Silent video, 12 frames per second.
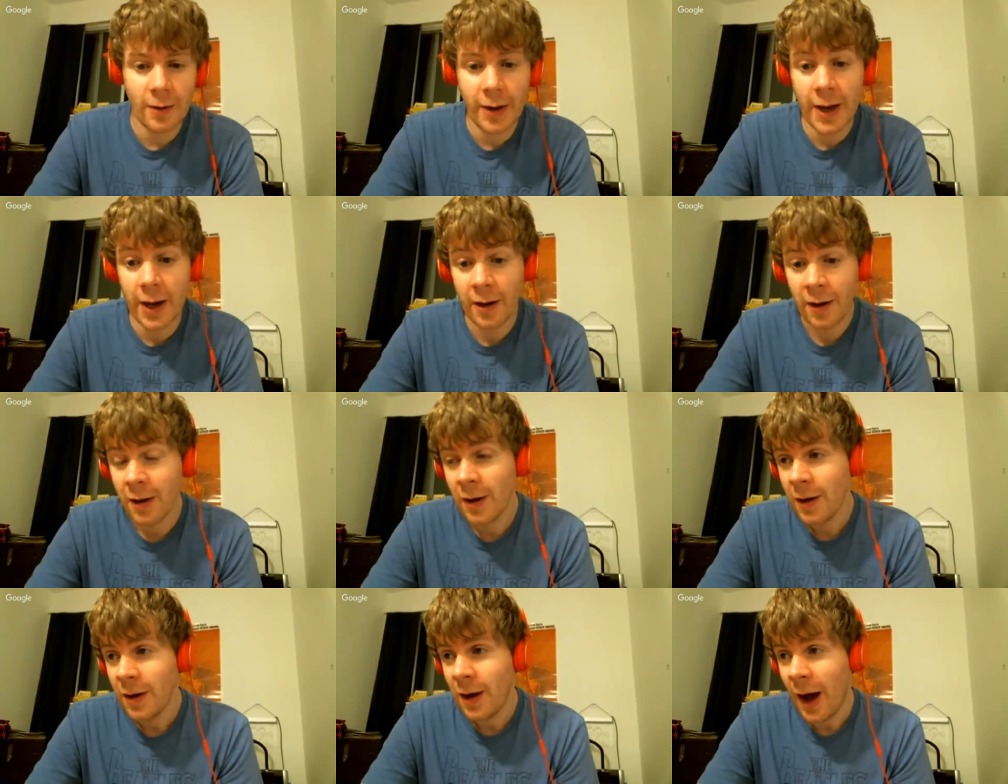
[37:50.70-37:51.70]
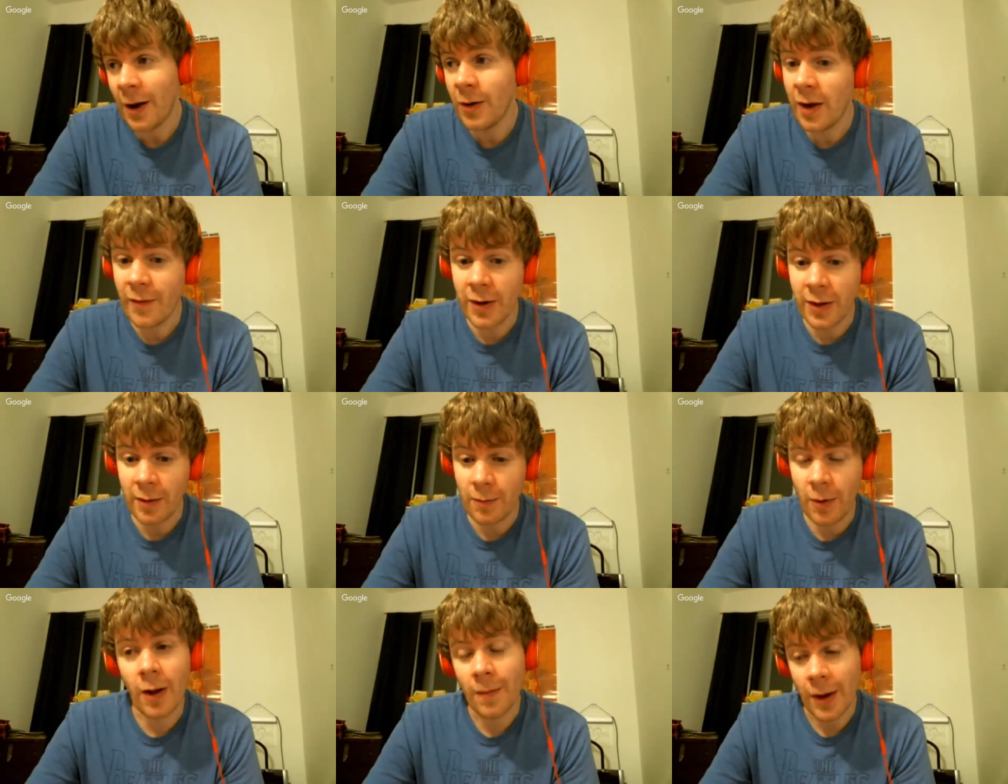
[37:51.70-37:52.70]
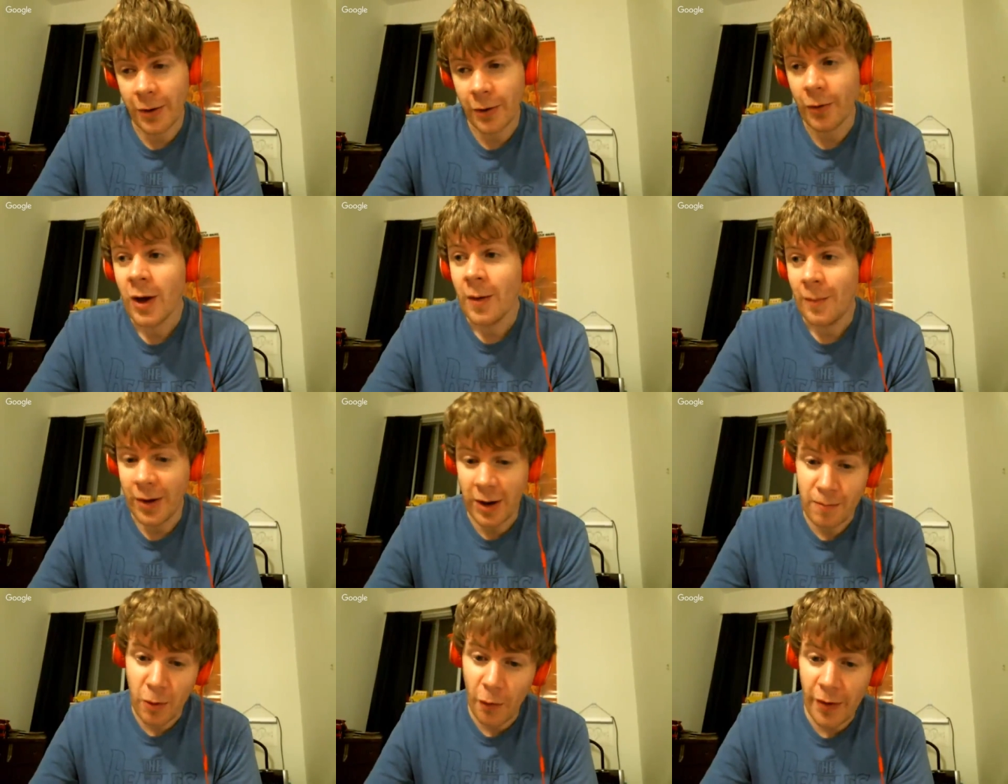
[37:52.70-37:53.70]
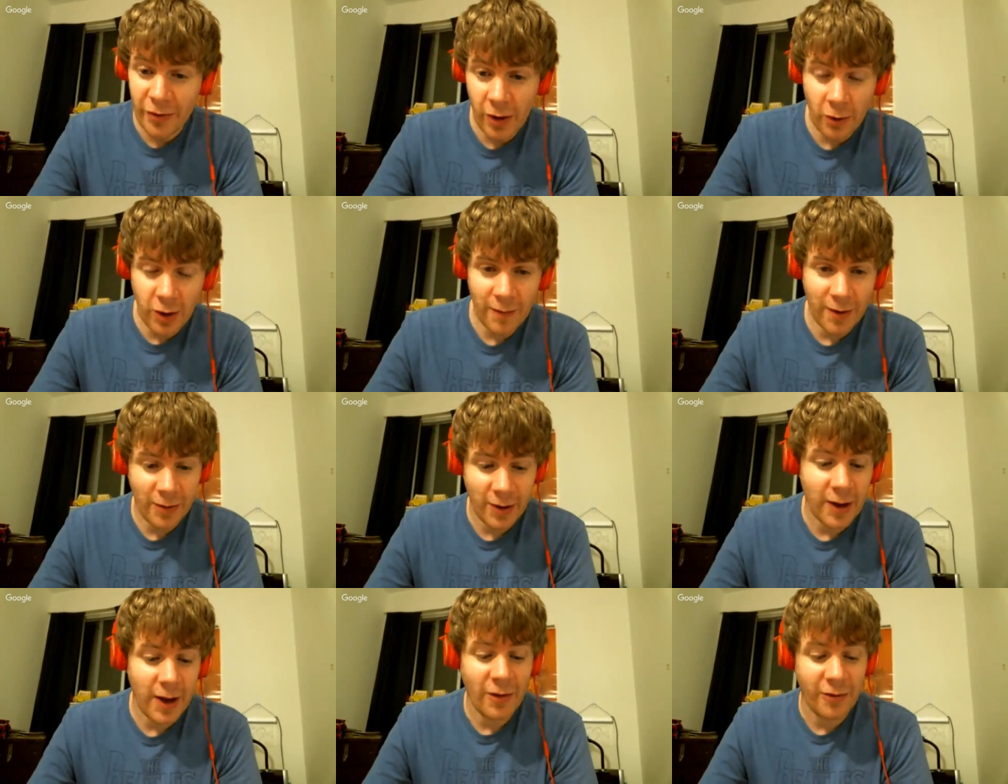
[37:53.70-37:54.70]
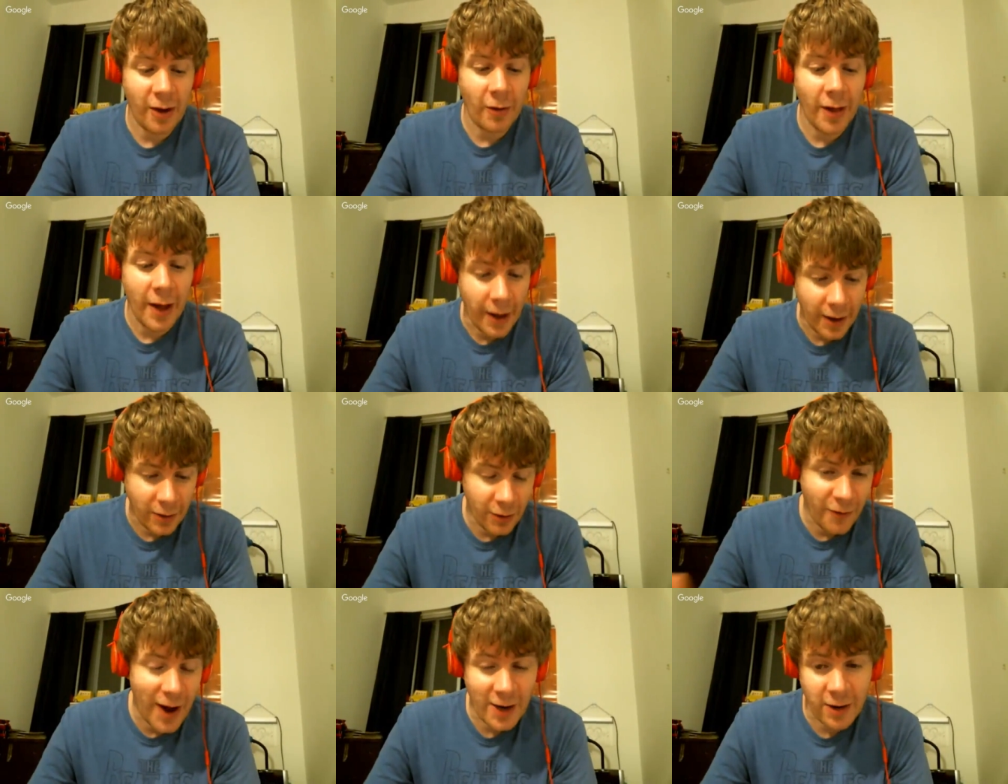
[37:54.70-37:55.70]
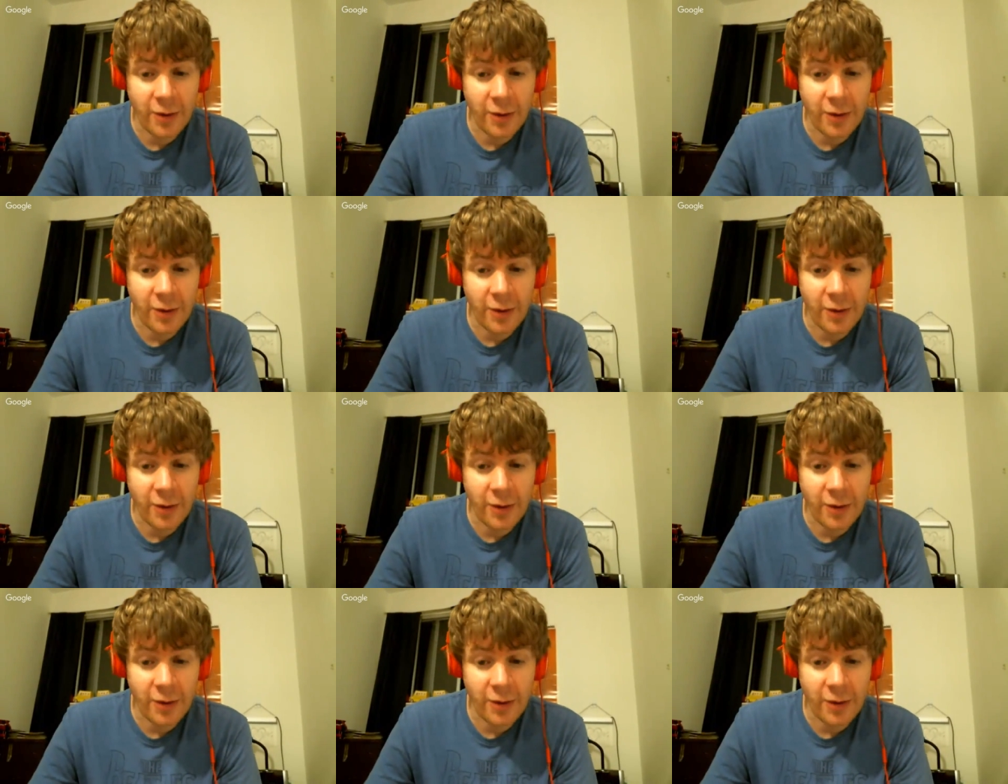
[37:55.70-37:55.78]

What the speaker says: of LA. I don't have anything. Well, I do, but in movies, I don't have anything against LA.